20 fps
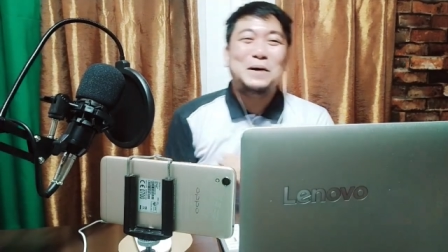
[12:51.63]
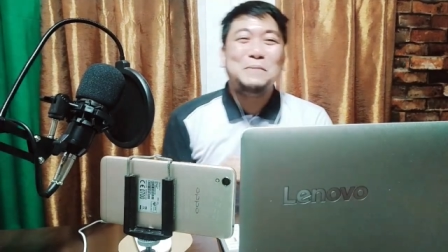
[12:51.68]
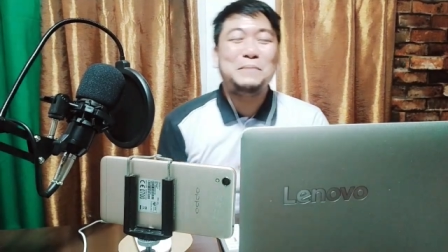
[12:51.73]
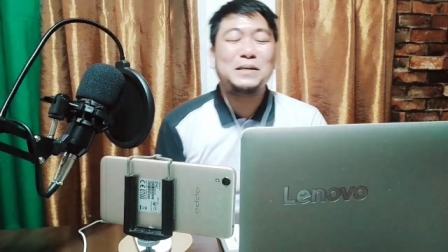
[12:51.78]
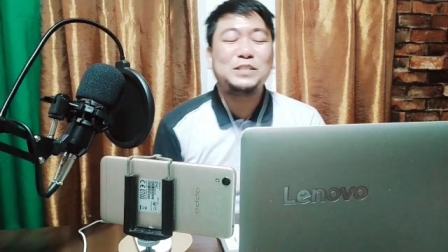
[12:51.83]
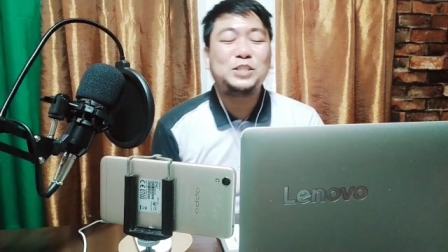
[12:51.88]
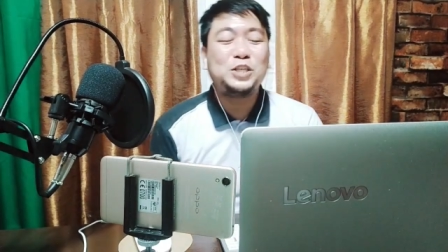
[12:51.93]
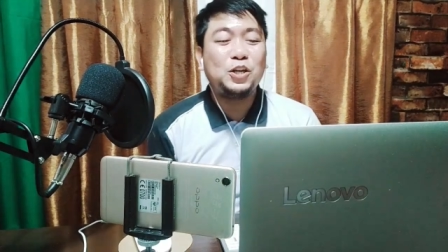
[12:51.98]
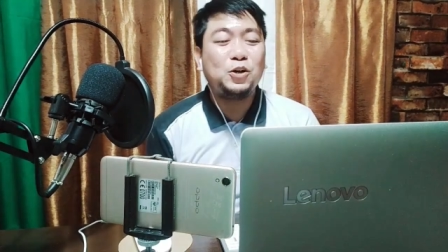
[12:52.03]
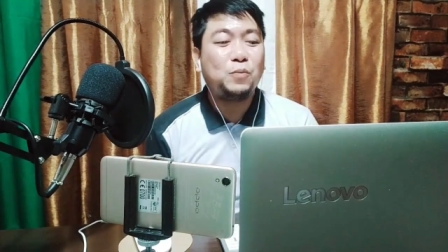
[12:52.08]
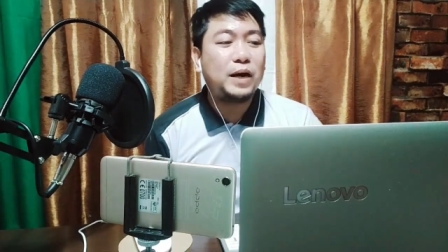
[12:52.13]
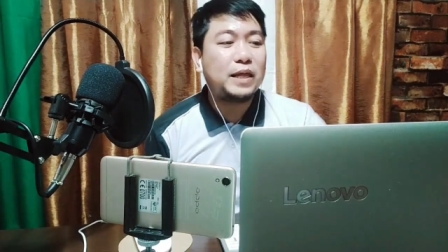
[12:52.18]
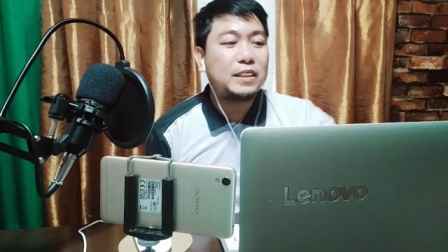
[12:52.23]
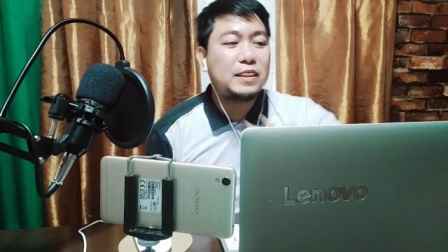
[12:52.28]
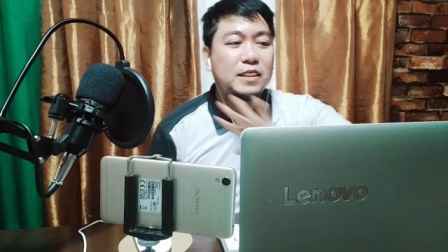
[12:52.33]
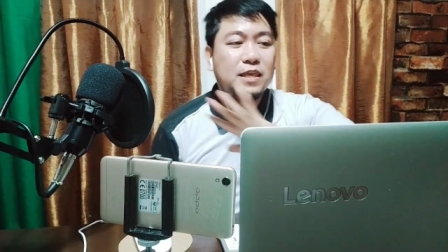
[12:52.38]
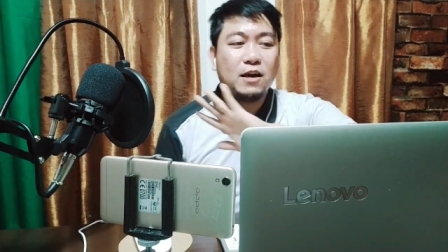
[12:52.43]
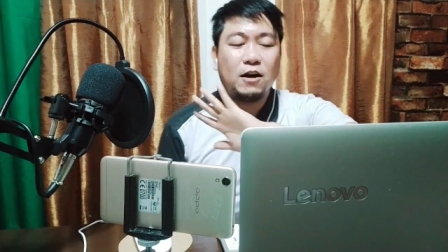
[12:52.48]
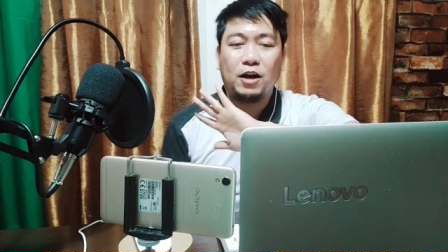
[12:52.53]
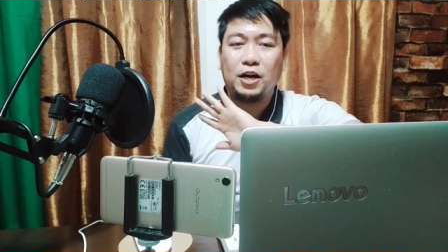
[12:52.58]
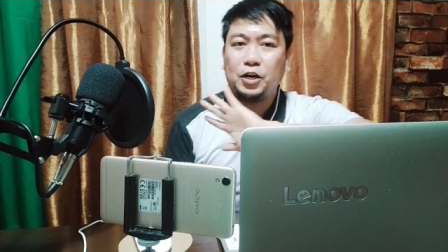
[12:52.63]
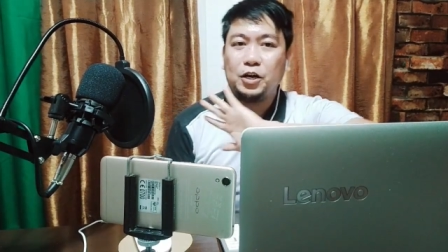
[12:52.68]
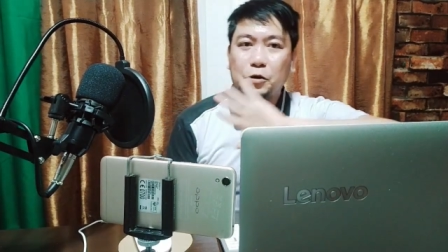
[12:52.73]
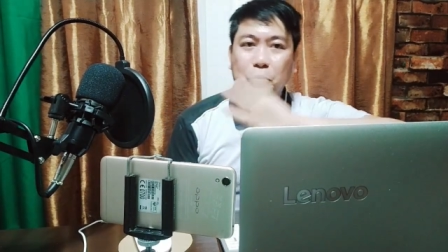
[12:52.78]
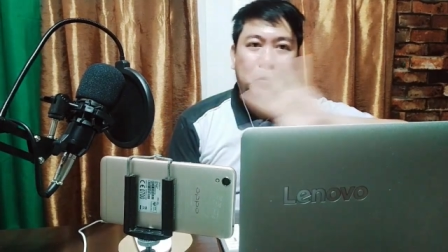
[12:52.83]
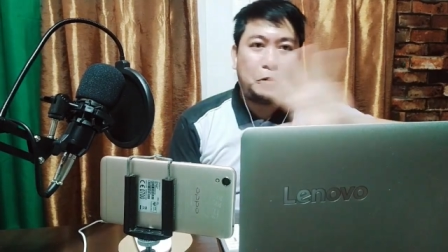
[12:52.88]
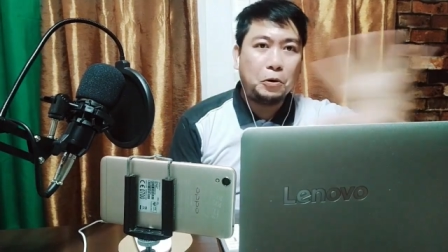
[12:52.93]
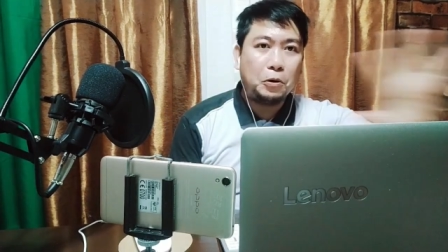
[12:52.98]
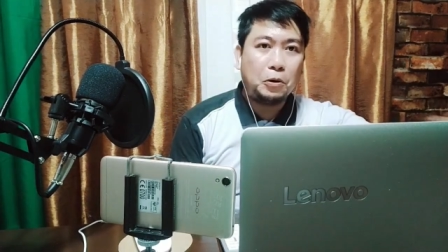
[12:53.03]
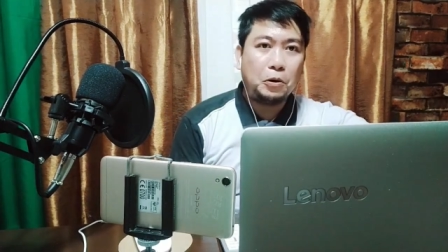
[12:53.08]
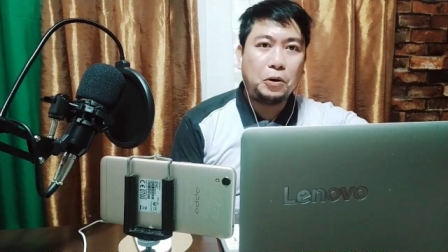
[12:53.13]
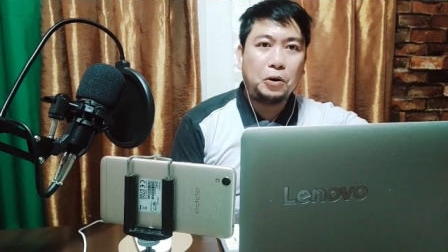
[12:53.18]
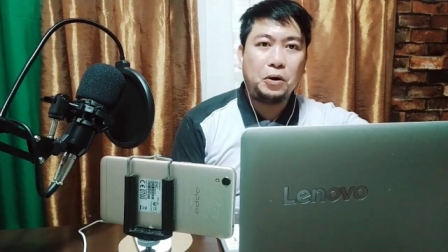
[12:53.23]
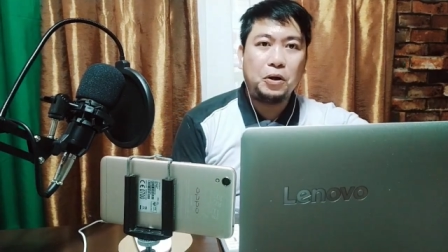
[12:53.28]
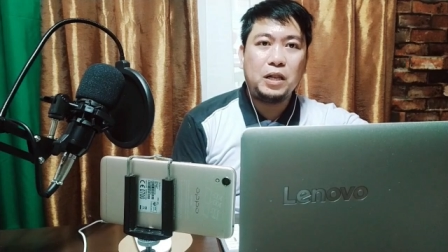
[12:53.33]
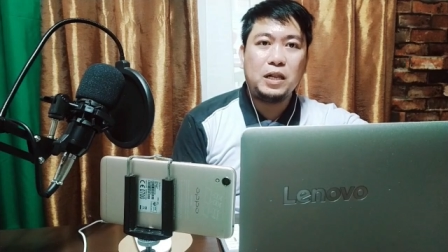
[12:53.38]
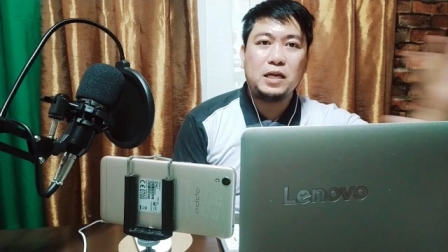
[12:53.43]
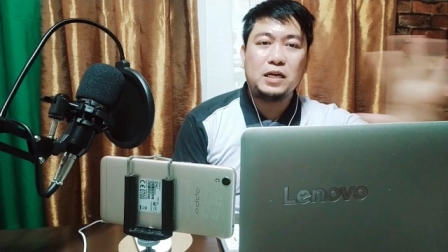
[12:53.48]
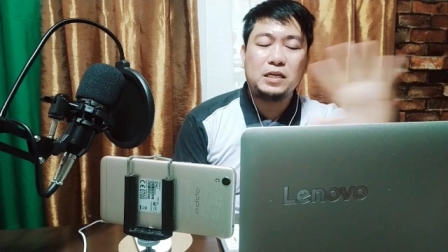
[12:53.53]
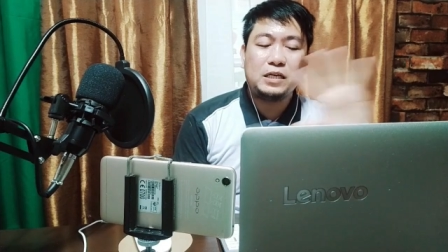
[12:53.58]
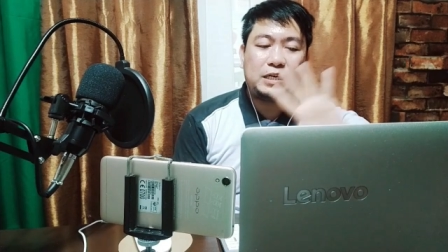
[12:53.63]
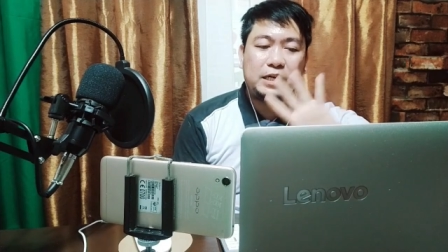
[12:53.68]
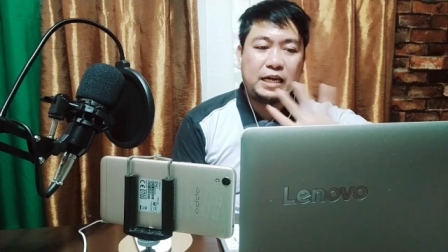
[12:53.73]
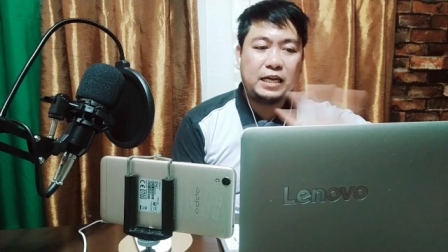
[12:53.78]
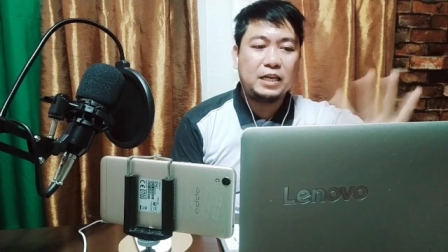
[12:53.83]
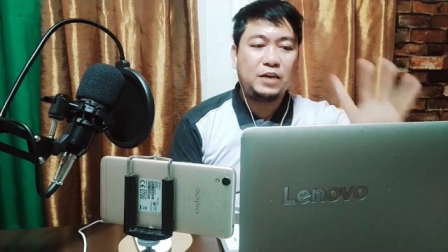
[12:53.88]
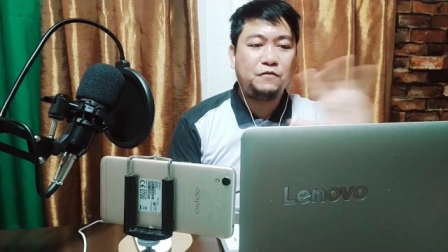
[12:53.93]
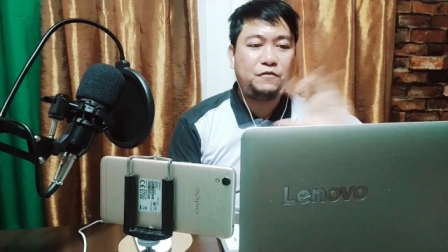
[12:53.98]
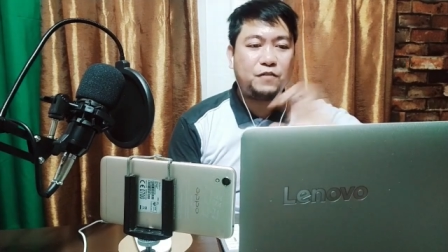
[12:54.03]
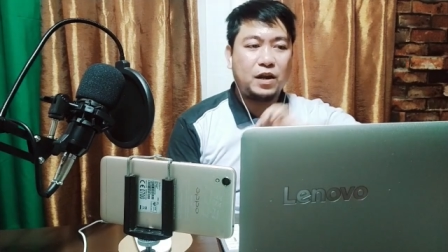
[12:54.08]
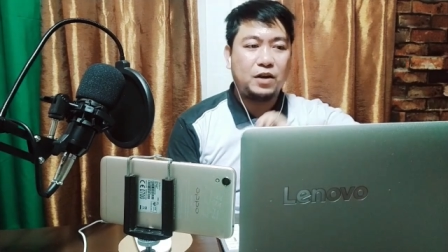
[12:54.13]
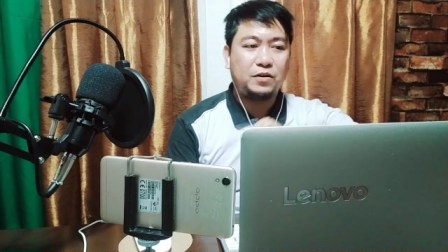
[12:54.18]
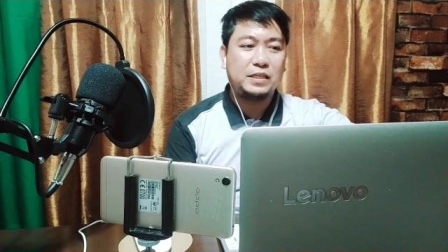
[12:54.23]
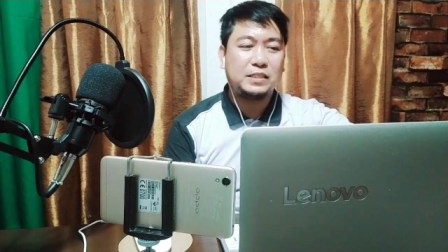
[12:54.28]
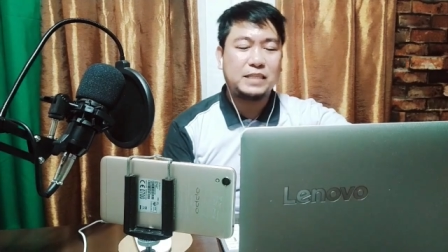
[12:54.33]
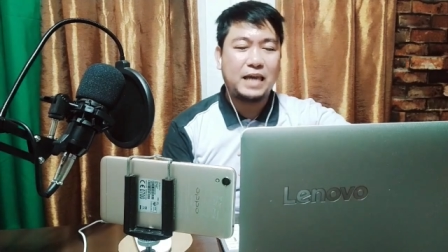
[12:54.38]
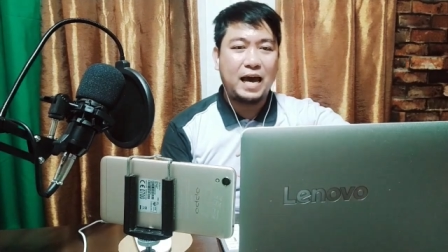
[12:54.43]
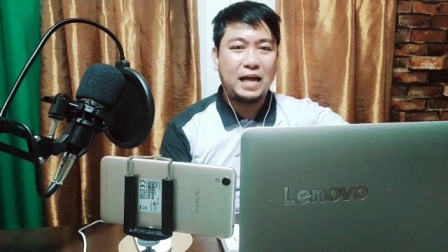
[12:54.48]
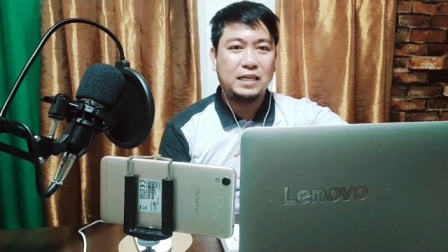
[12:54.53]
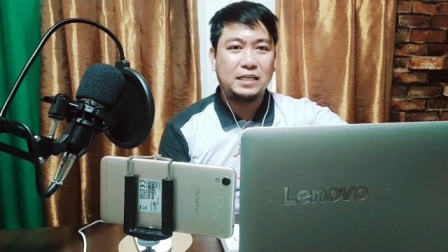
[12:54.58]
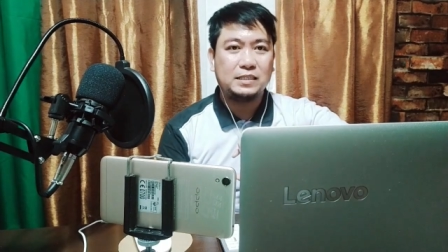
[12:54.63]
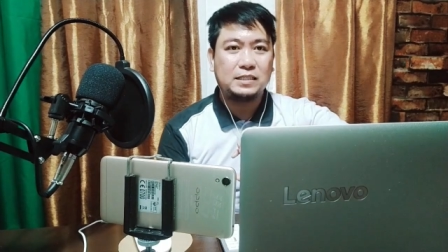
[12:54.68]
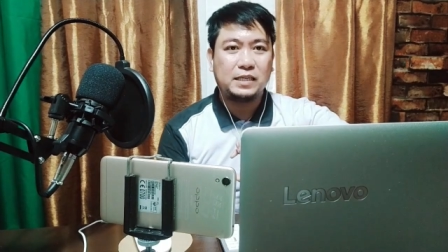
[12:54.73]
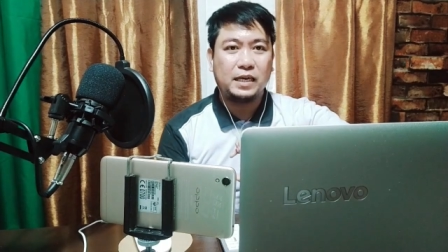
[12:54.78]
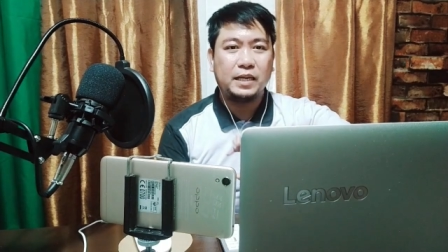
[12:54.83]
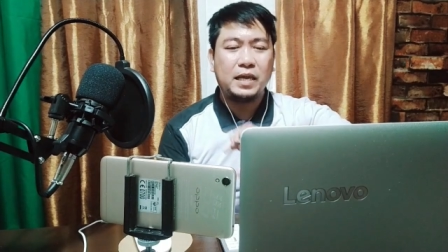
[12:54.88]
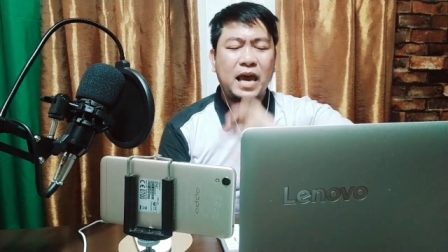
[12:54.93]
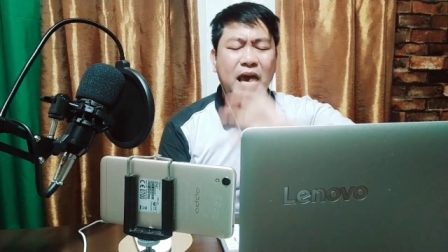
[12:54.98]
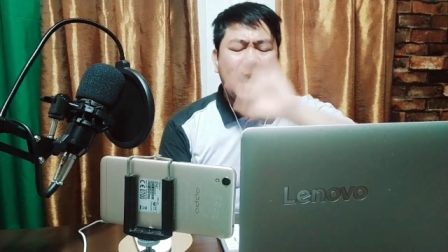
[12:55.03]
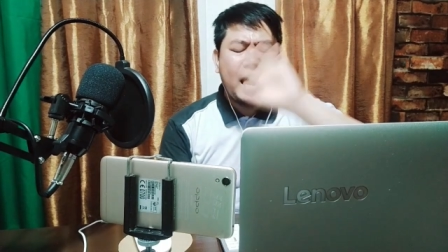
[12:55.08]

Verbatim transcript: But you know what? They are all really very talented.